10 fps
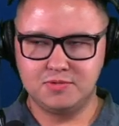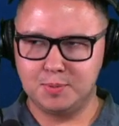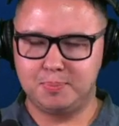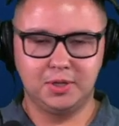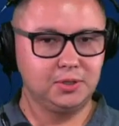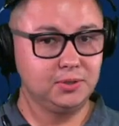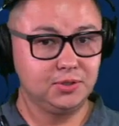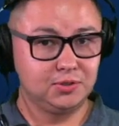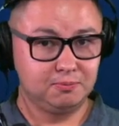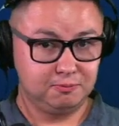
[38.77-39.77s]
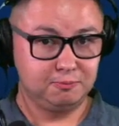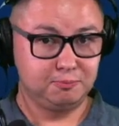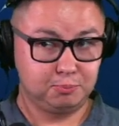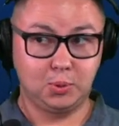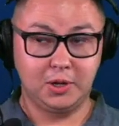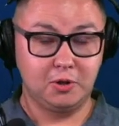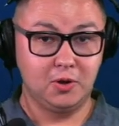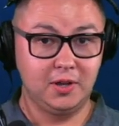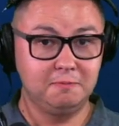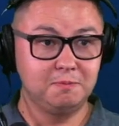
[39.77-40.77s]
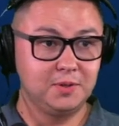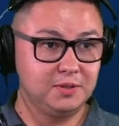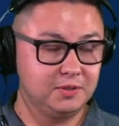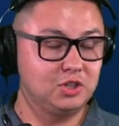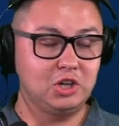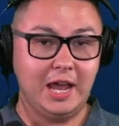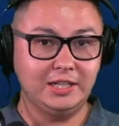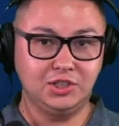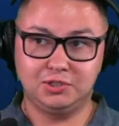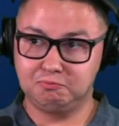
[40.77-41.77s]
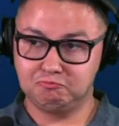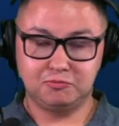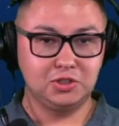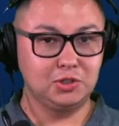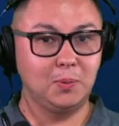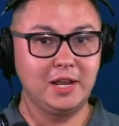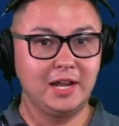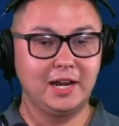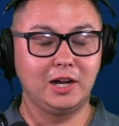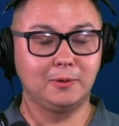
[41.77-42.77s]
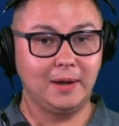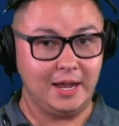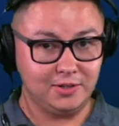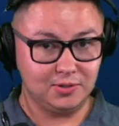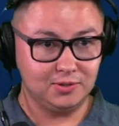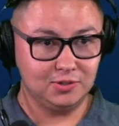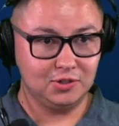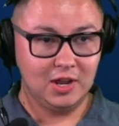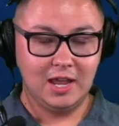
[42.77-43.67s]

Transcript: The Bills, pretty good. The Jets, still waiting on Aaron Rodgers.